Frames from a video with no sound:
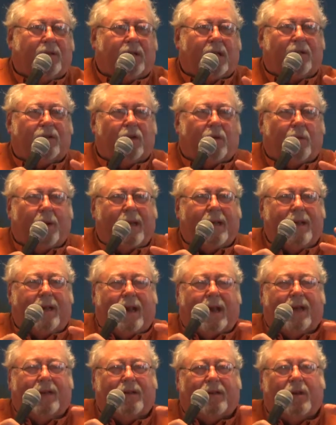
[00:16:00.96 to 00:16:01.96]
such a way
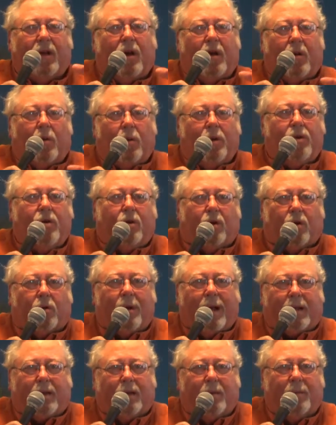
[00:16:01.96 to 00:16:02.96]
as when you
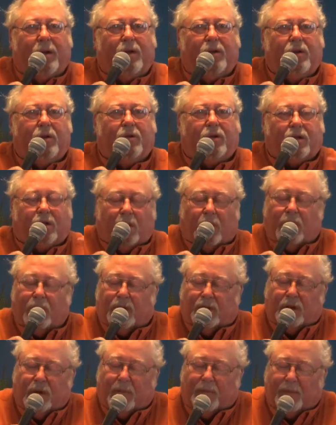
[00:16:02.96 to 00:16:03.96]
correct them and you
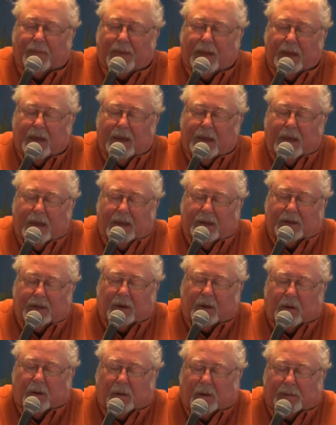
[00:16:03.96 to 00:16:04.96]
scourge them.
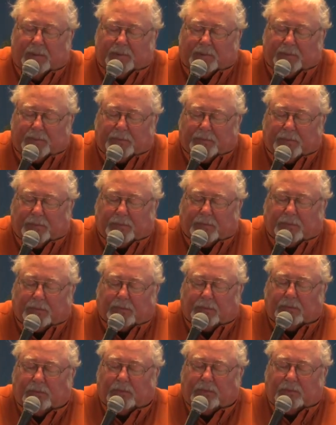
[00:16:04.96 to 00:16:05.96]
So,
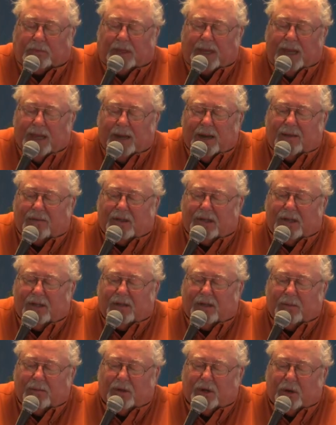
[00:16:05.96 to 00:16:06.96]
and I've
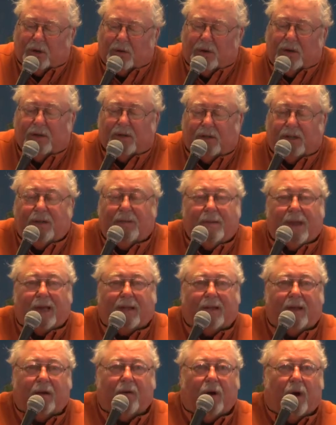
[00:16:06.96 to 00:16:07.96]
seen some children seem
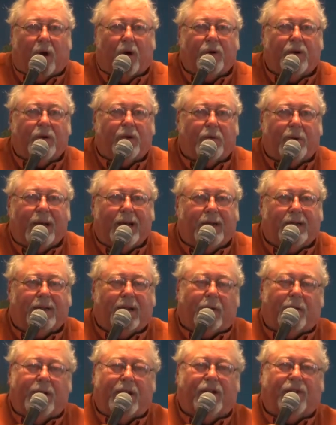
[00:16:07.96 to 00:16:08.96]
like they're harder to raise.
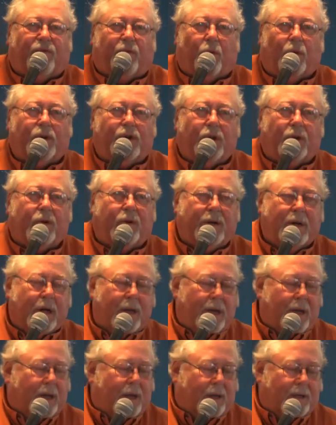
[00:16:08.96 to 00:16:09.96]
I raised four children.
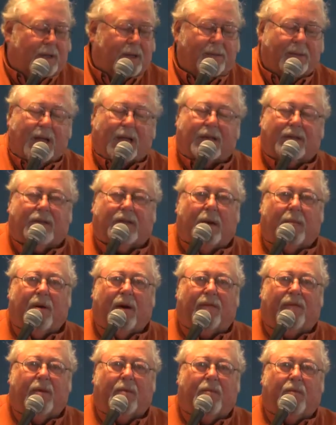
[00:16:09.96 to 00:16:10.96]
Seems like some
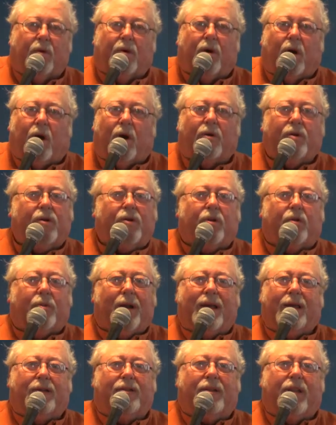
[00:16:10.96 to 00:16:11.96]
of them were harder to
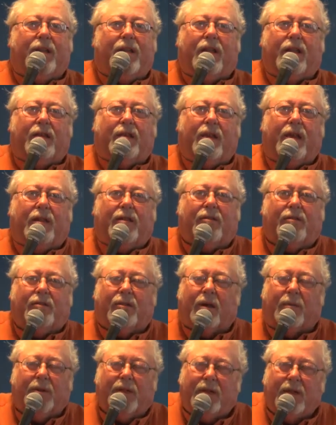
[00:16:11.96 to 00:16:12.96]
raise than, than
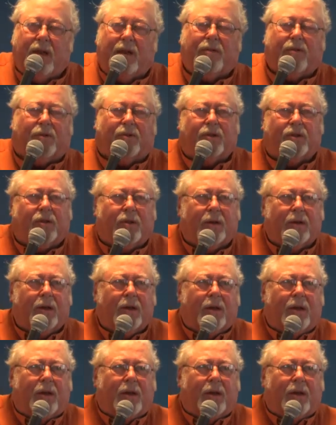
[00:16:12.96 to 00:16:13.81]
some of the others.